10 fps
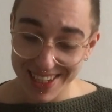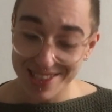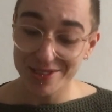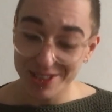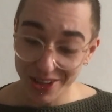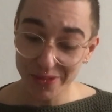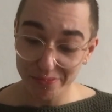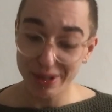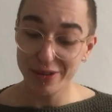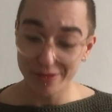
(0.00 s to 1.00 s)
So don't
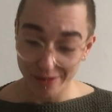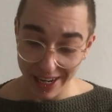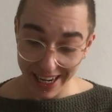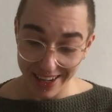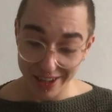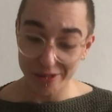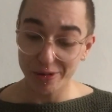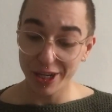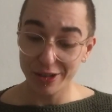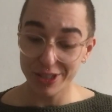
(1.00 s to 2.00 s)
be afraid of
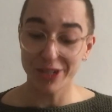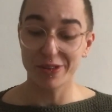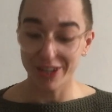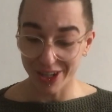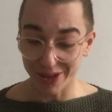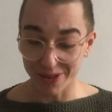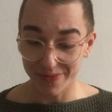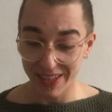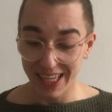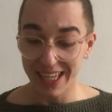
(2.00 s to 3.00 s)
what you don't know.
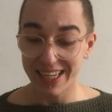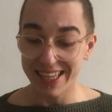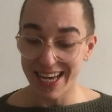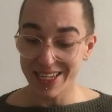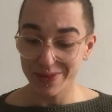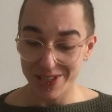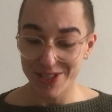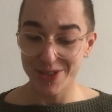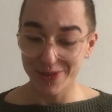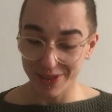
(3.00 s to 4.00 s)
That is what's
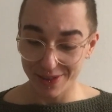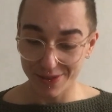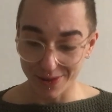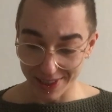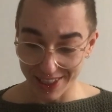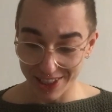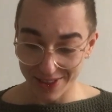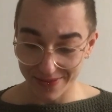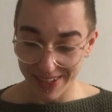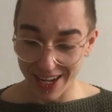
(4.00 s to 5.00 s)
truly foolish.
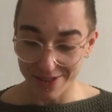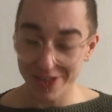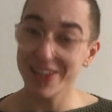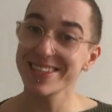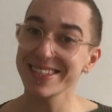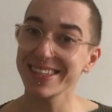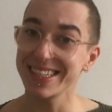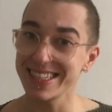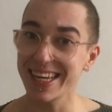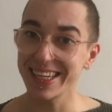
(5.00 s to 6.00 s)
Have trust
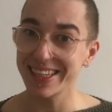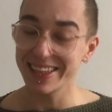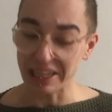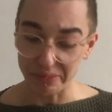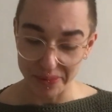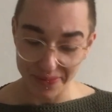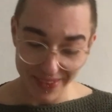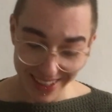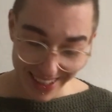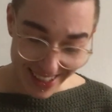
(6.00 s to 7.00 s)
and take the leap.
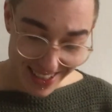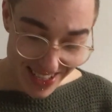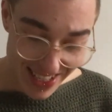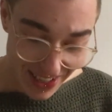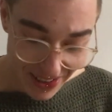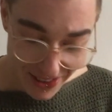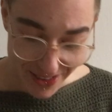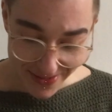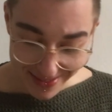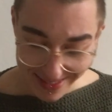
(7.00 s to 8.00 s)

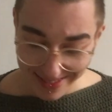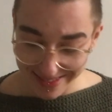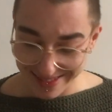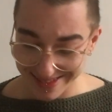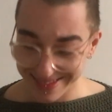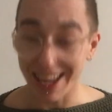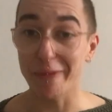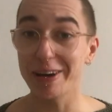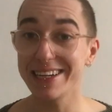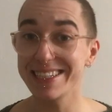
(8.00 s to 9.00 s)
So I'm
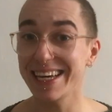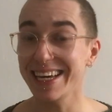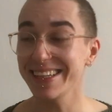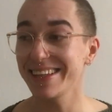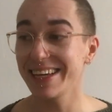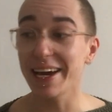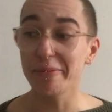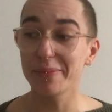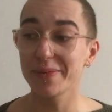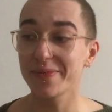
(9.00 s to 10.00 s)
going to take the
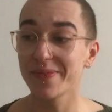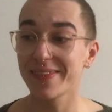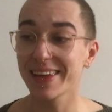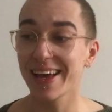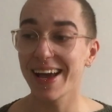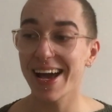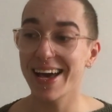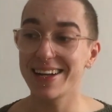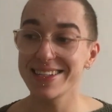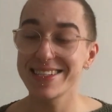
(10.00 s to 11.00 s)
leap,
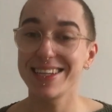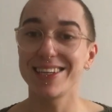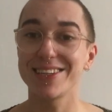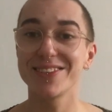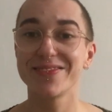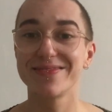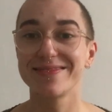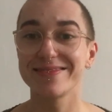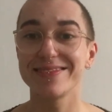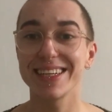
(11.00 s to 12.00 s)
and I'll see you
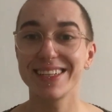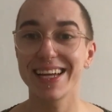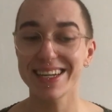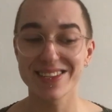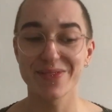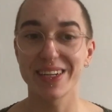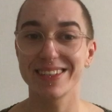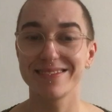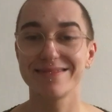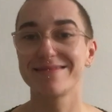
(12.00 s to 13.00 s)
in the next one.